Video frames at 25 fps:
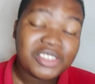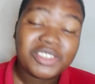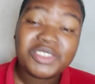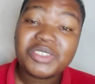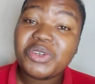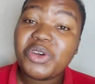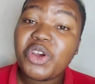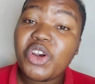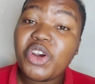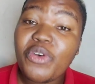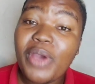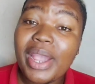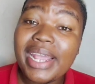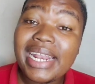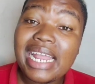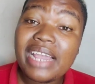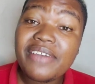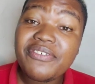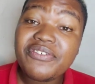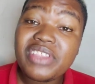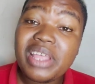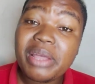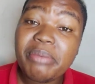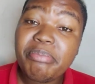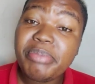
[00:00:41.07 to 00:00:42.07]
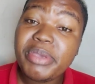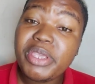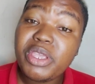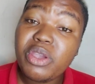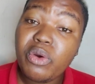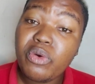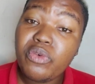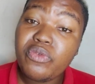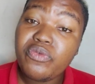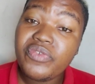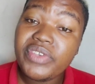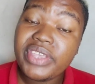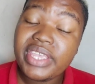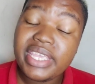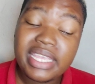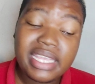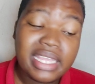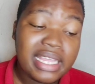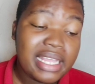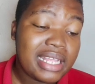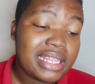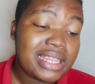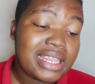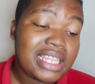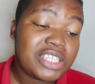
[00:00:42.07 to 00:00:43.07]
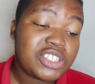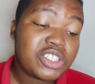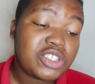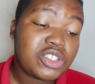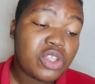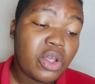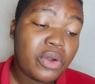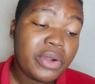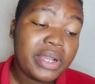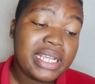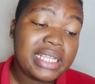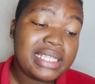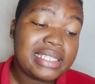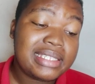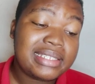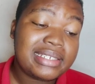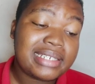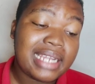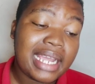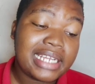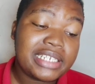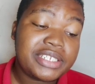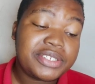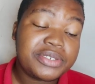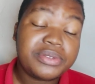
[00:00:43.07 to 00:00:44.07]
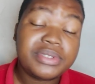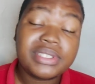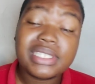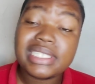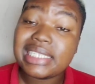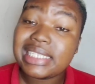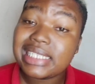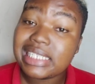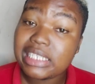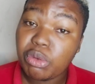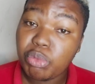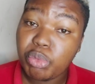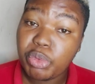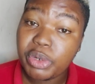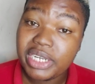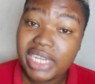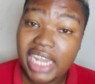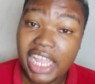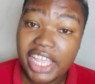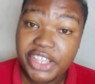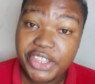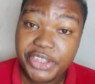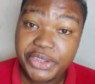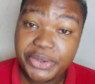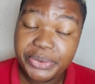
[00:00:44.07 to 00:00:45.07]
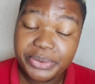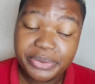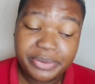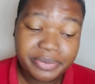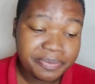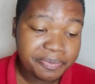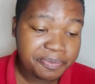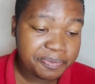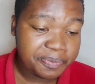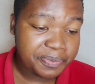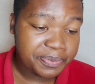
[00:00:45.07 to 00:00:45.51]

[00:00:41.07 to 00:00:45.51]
So right after P O V, the song is titled Someone Like You.